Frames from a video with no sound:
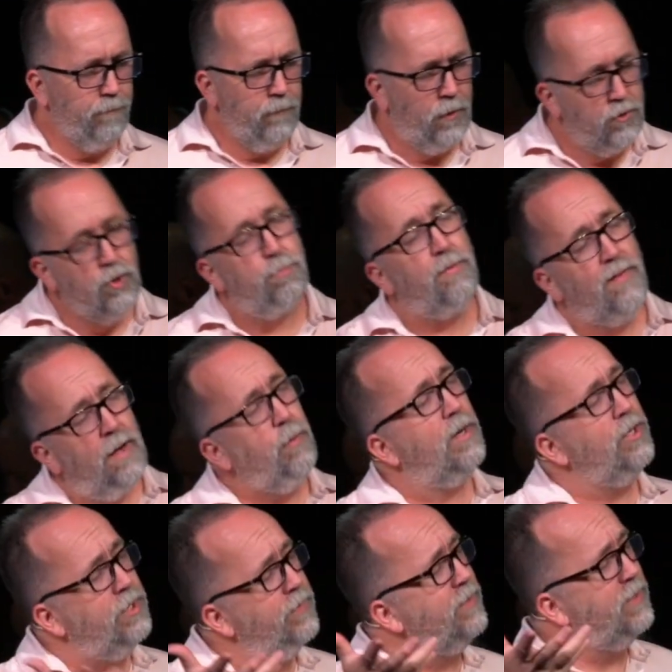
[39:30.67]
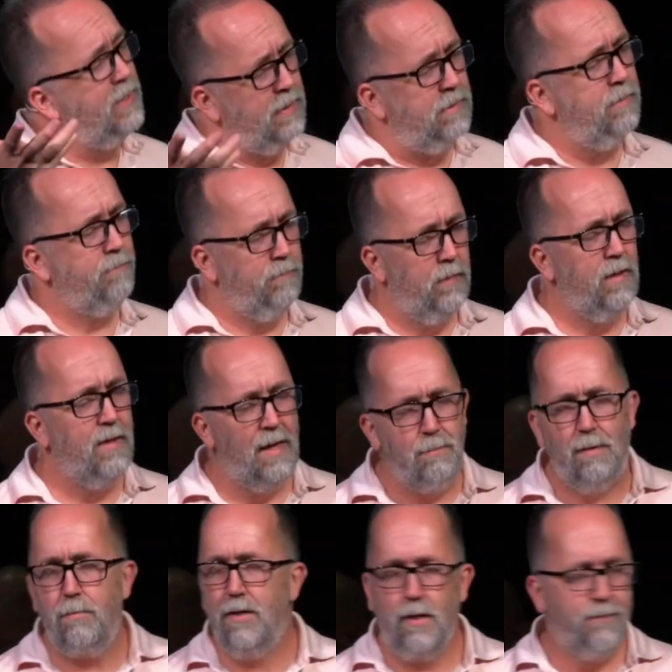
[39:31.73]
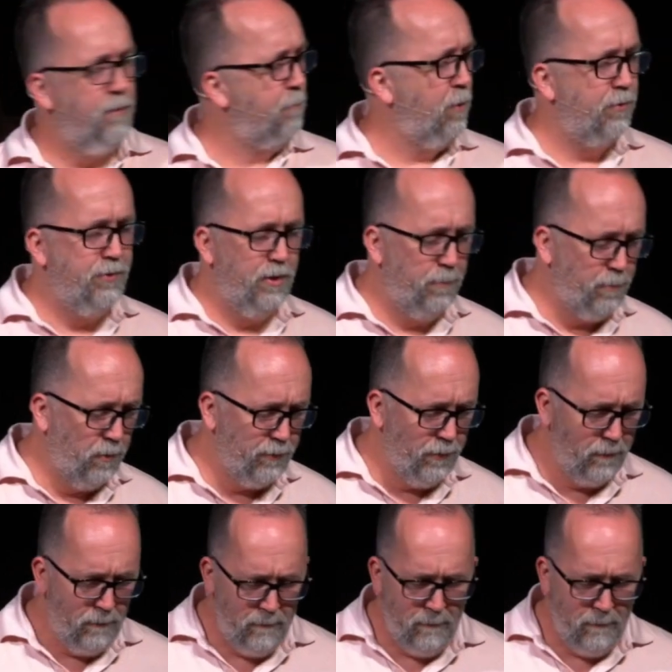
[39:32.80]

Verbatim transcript: That you'll provide what each of us needs. And that may be different person to person.